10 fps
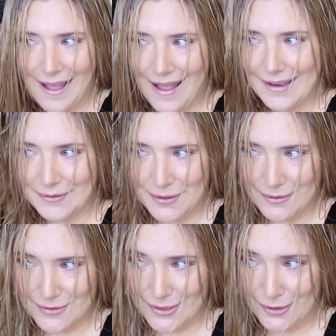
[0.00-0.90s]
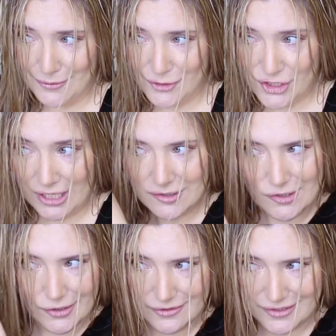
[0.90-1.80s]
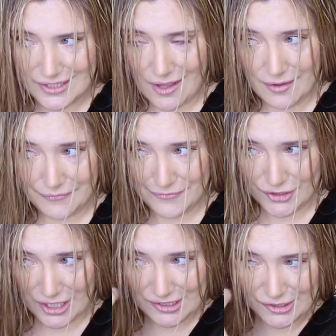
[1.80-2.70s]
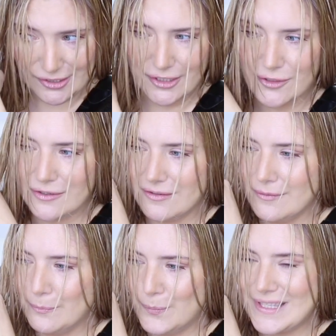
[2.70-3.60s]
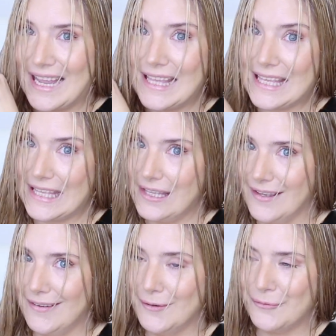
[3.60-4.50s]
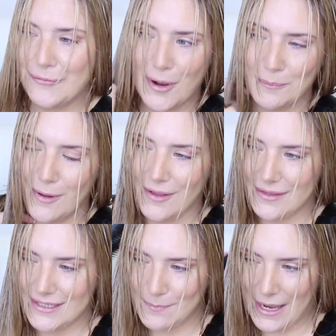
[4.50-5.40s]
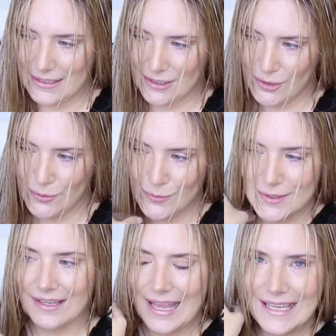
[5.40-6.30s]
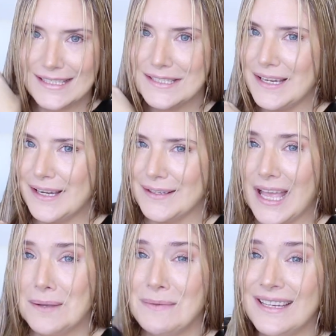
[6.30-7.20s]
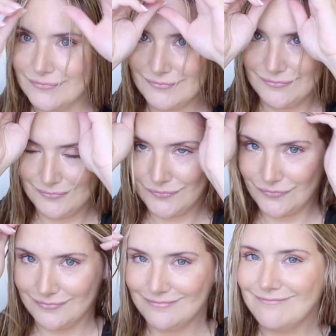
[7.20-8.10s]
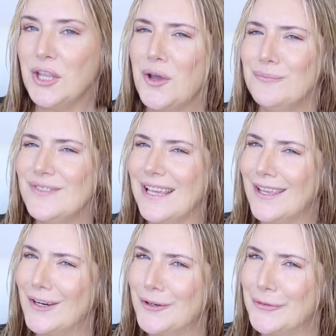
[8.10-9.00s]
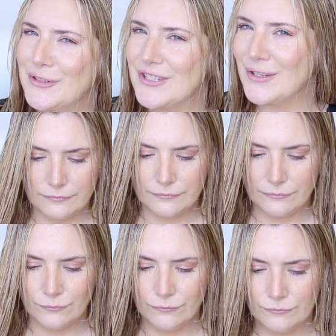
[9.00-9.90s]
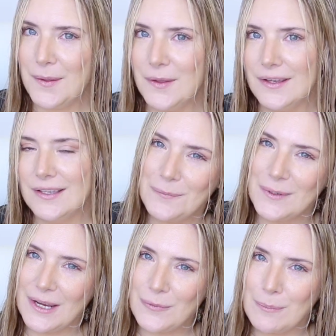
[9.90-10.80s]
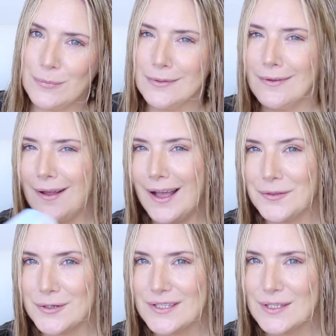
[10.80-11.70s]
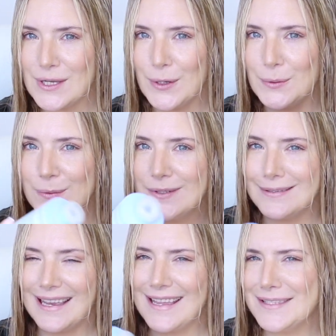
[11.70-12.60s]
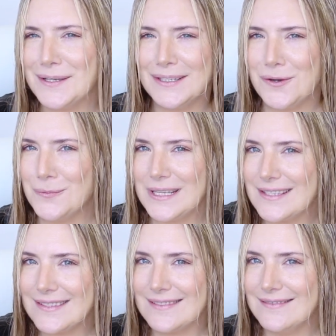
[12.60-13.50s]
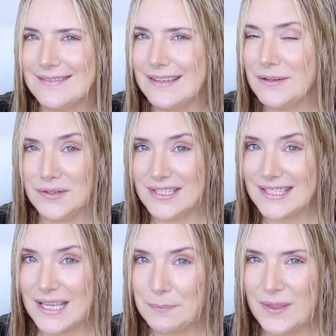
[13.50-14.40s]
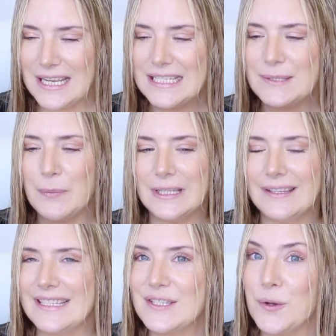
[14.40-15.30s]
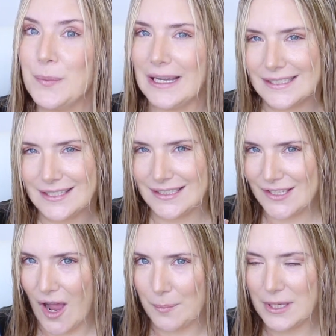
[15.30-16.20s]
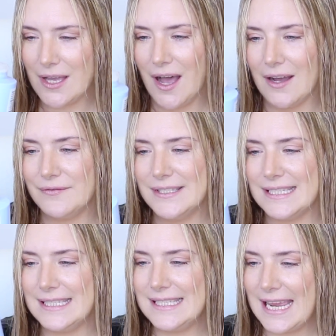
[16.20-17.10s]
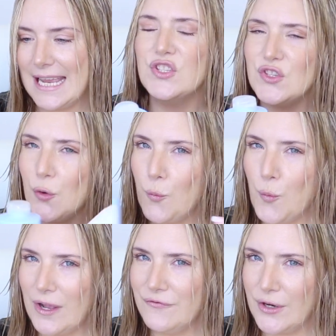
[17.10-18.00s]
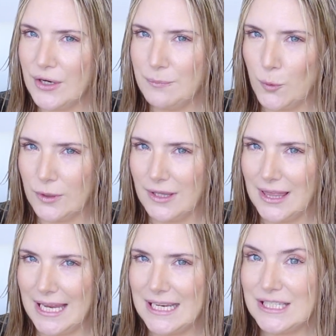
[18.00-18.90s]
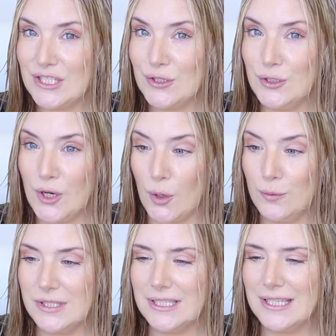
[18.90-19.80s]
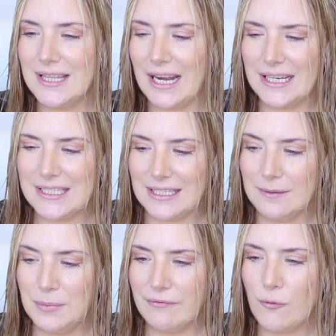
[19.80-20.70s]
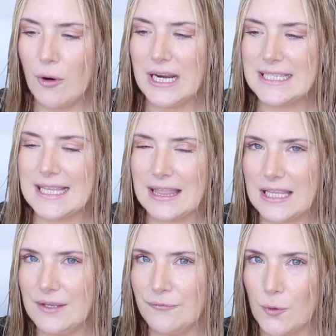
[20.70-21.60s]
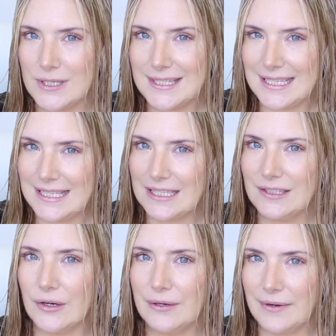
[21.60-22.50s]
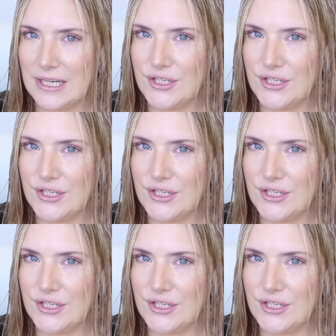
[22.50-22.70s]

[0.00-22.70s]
I don't know. So shelter yourself, shelter your psyche from all this bad news, and come hang out with me. You know, take care of yourself. I know some of you like ramble, others don't. I guess you can always skip things, but let's go back to the topic of today. So one very important thing to note that I didn't before is that the 4C, the clarifying